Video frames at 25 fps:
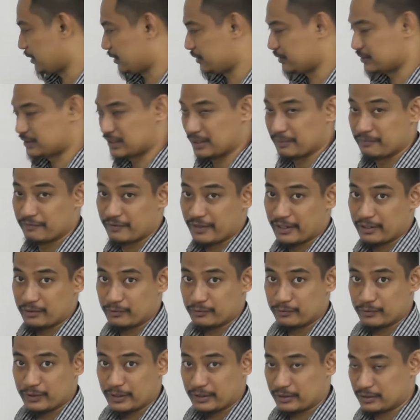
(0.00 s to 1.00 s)
and the same
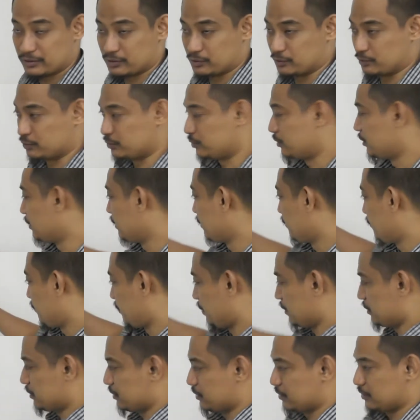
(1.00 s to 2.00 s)
value, right? So
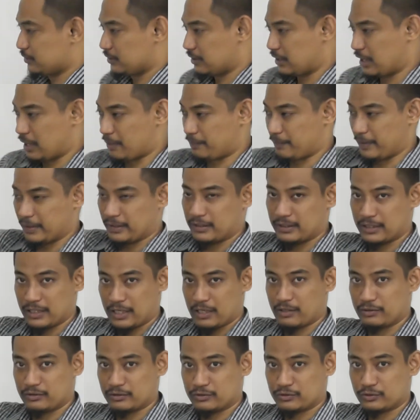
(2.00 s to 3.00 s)
either up and
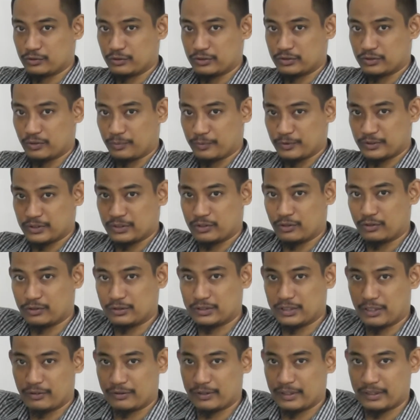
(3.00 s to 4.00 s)
down, so it's opposite,
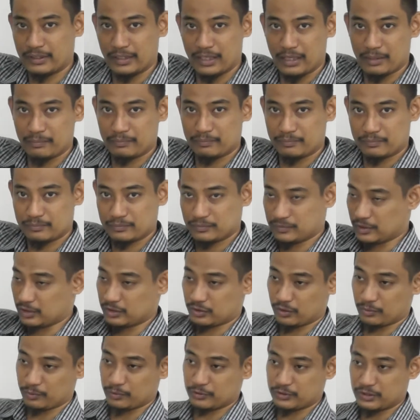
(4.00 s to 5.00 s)
or down and up,
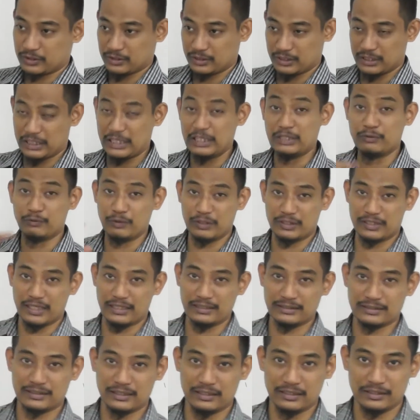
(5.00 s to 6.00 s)
that's opposite. It will
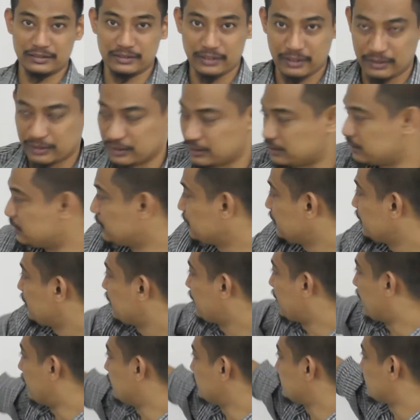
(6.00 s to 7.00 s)
cancel each other,
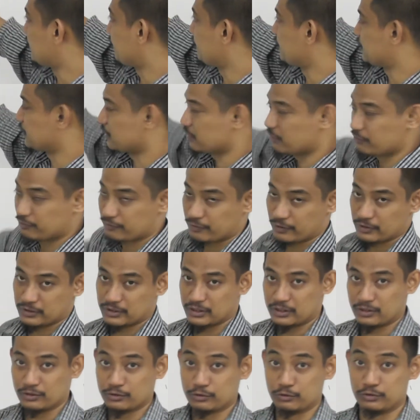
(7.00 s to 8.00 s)
hence summation of
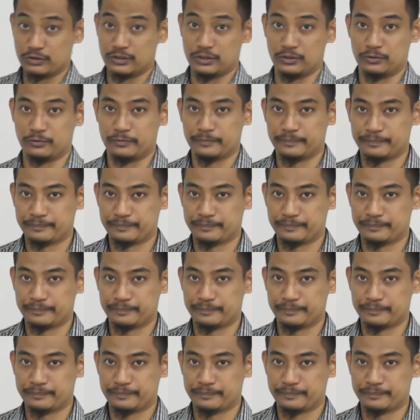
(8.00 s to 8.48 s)
force equal to 0.